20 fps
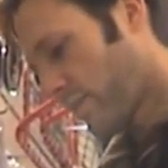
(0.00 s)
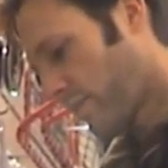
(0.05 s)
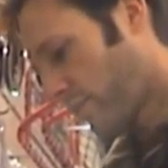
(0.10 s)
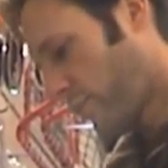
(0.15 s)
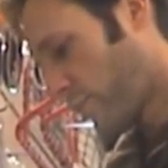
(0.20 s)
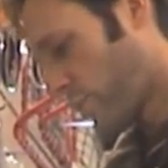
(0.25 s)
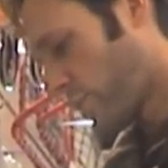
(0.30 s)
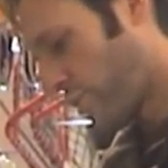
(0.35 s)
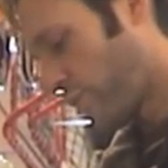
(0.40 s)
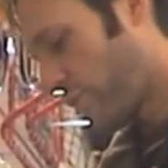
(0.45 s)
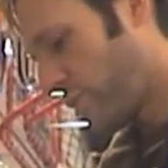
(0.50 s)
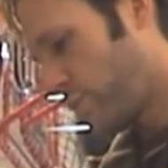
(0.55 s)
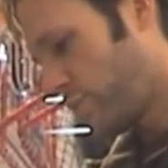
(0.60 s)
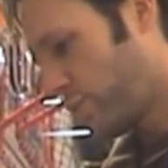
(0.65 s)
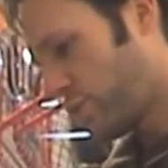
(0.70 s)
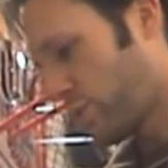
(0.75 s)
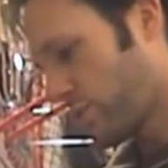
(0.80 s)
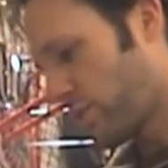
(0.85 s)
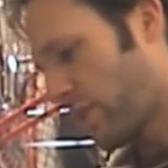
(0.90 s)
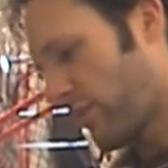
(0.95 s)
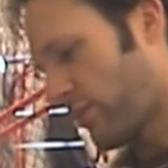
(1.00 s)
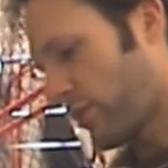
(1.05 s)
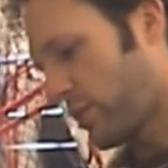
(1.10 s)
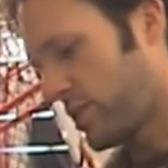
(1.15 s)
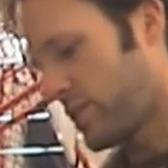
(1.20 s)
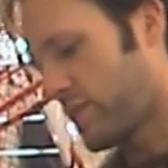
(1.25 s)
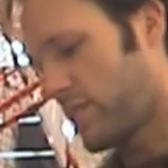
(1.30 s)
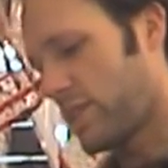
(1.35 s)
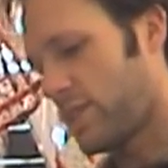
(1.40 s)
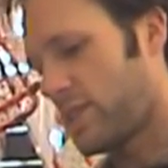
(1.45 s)
for future
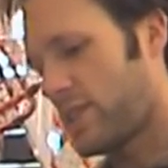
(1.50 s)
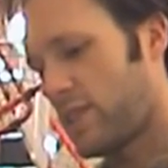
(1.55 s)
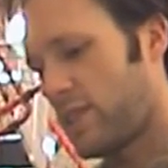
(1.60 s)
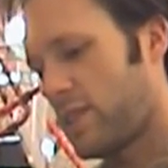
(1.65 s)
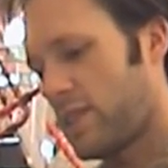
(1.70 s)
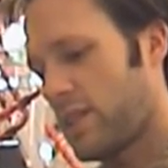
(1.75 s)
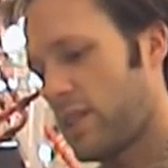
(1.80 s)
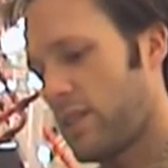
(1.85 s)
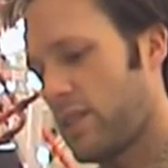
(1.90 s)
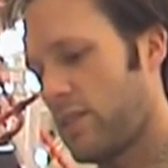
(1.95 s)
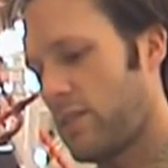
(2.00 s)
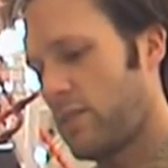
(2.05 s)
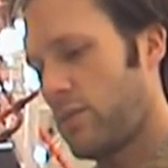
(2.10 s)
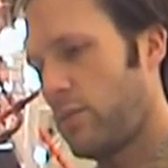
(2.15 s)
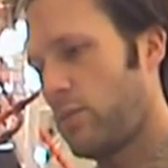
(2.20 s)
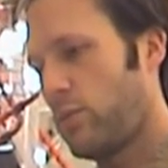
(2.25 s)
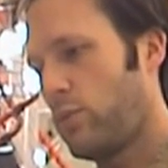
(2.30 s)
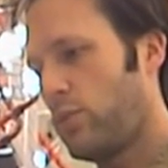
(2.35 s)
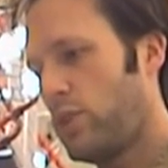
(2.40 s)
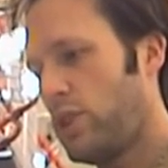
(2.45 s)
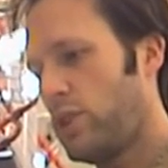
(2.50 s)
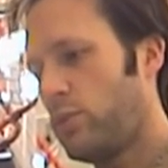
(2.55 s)
references, we